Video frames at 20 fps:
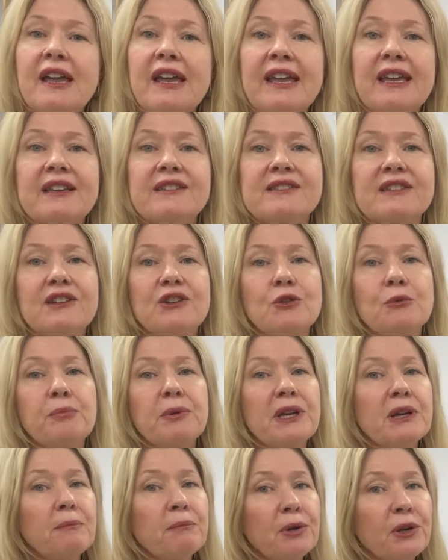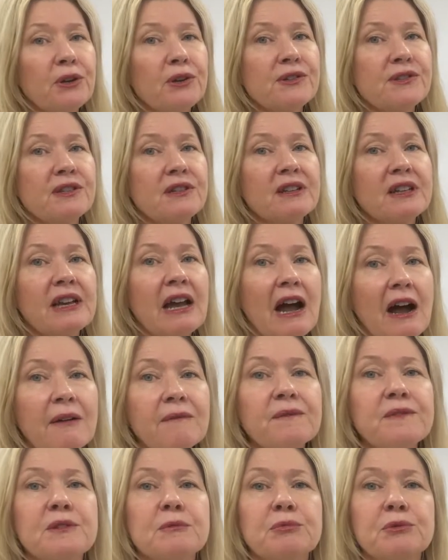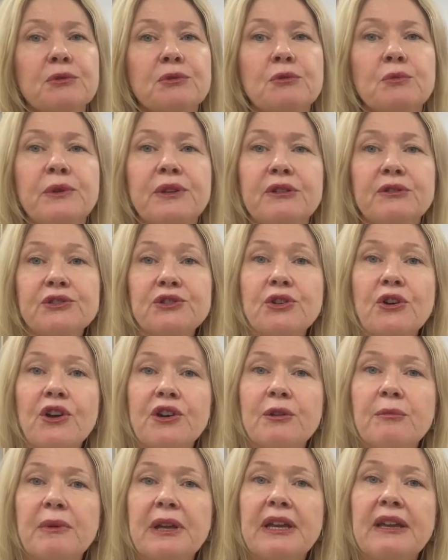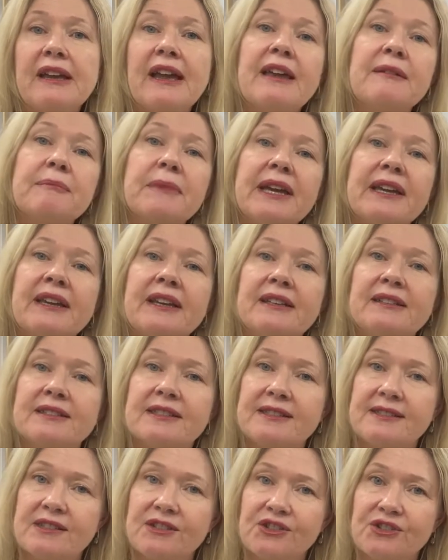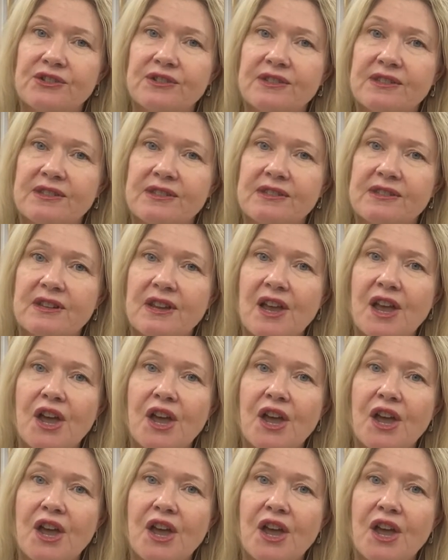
is that you'll be a person comfortable with autonomy and making decisions.